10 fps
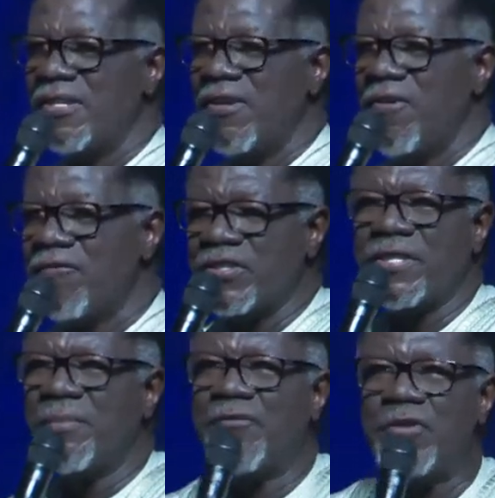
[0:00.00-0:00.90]
For
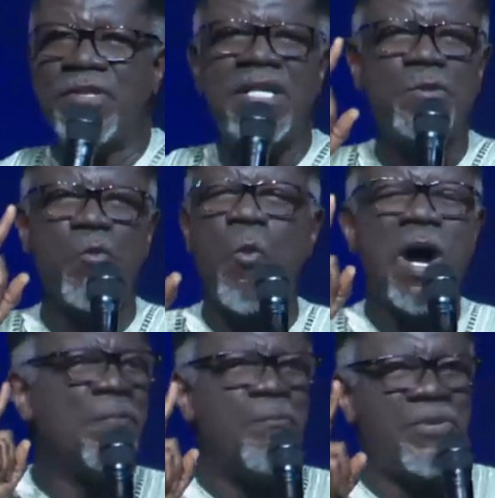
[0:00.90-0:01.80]
some of you, there's
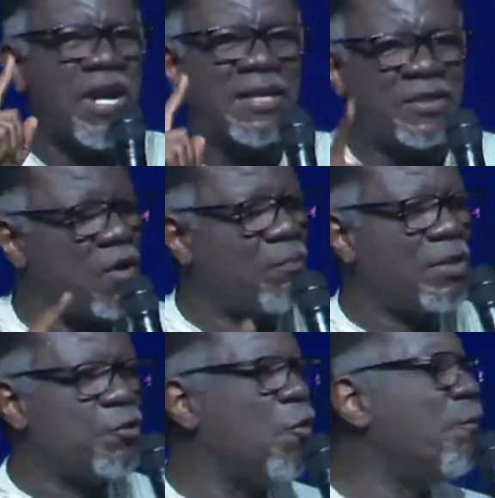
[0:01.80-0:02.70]
one prayer
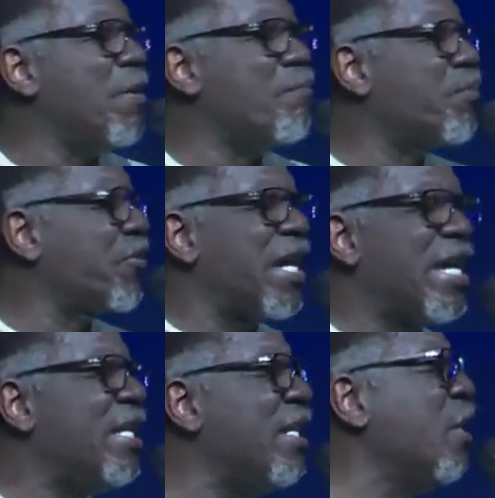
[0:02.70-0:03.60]
topic. You've been
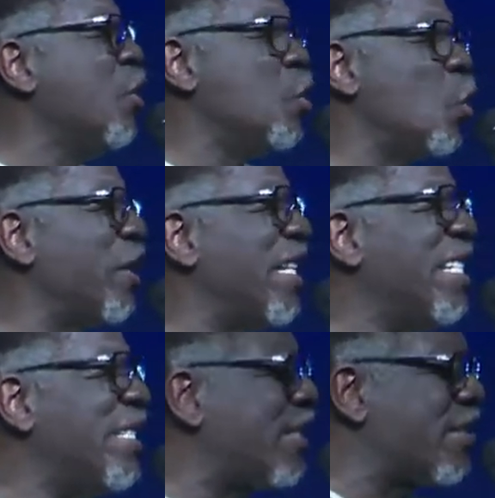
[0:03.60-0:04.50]
praying your
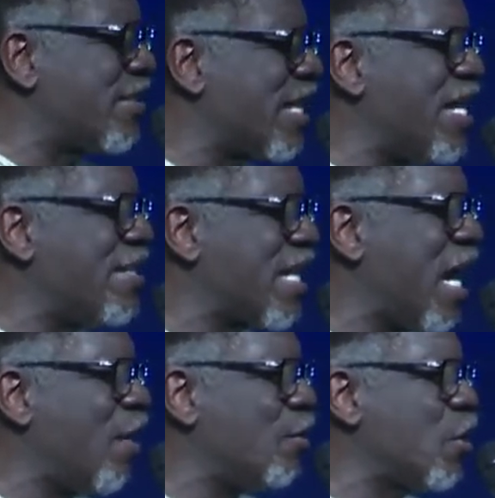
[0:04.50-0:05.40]
intestines
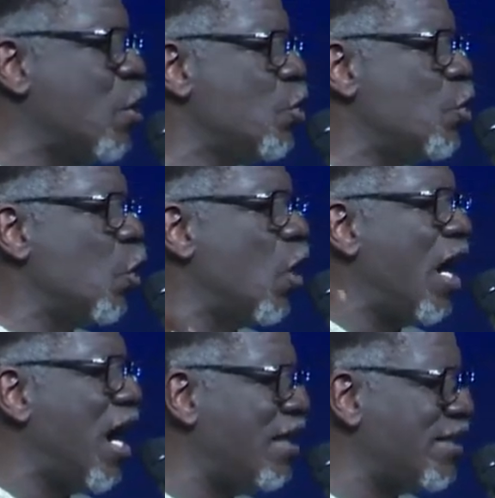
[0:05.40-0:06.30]
out, your
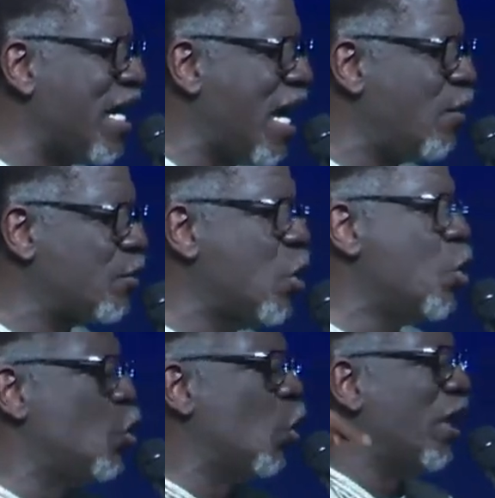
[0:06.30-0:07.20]
heart out,
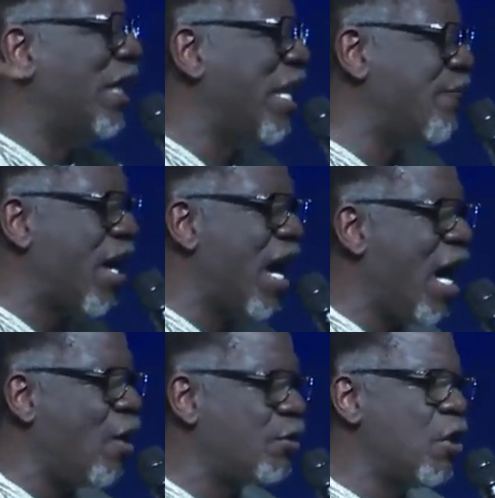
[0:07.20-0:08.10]
your liver
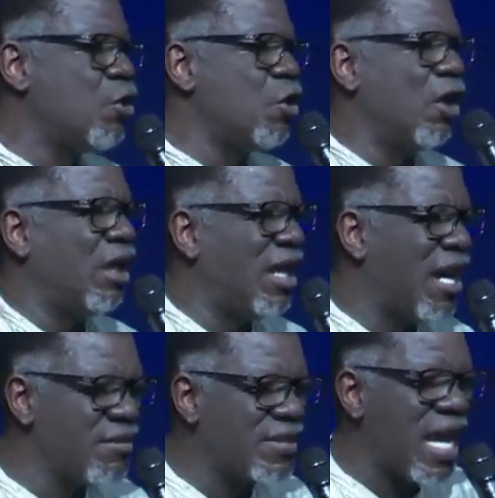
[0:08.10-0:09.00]
out, your
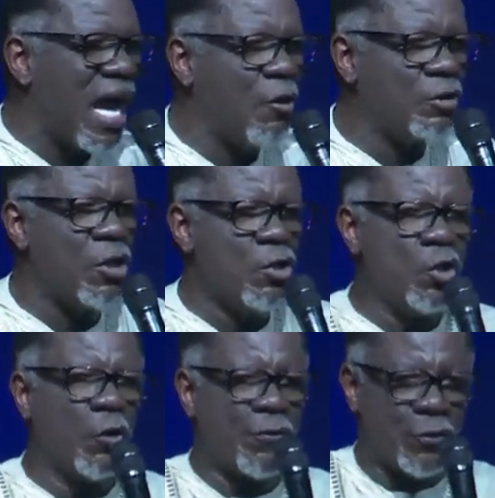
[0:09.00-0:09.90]
lungs out,
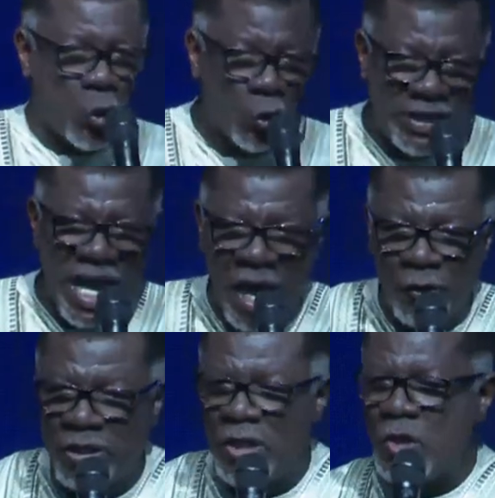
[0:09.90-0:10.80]
your throat
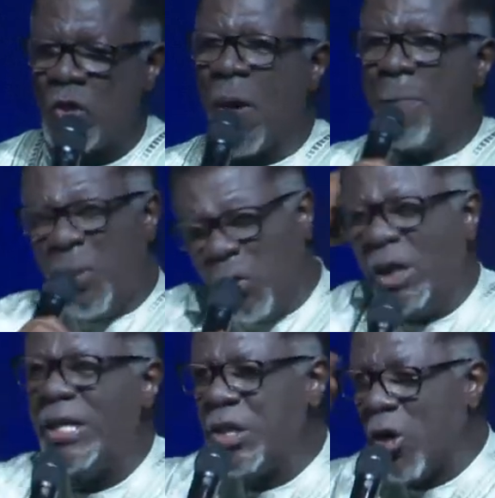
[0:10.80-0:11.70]
out. You are
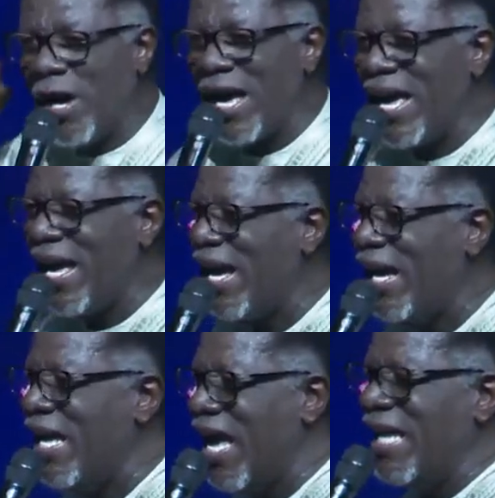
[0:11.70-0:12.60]
pulling your hair,
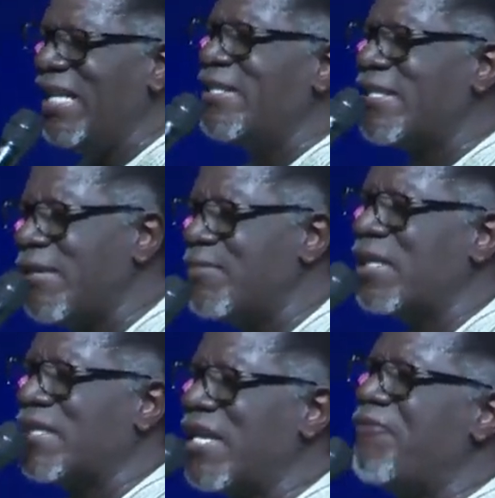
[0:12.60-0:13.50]
and it seems
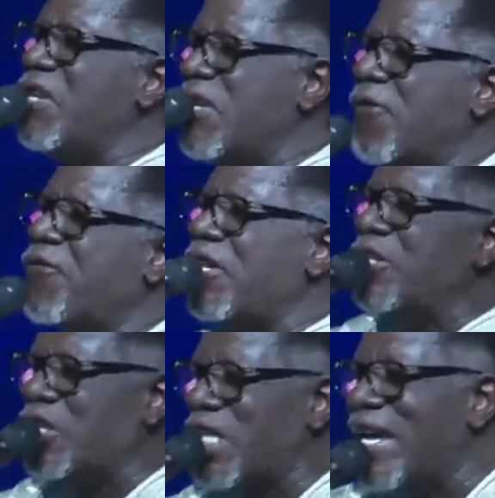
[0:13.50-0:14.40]
as if nothing
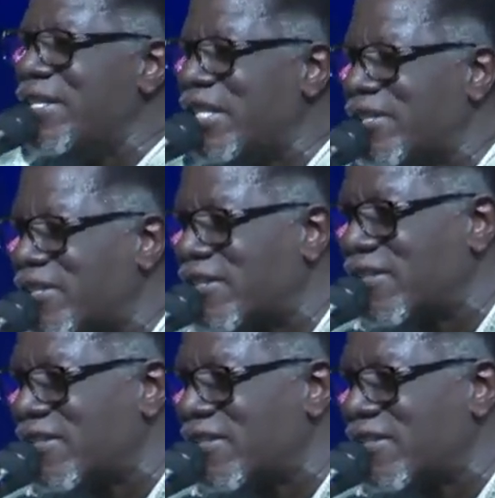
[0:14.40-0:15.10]
changes.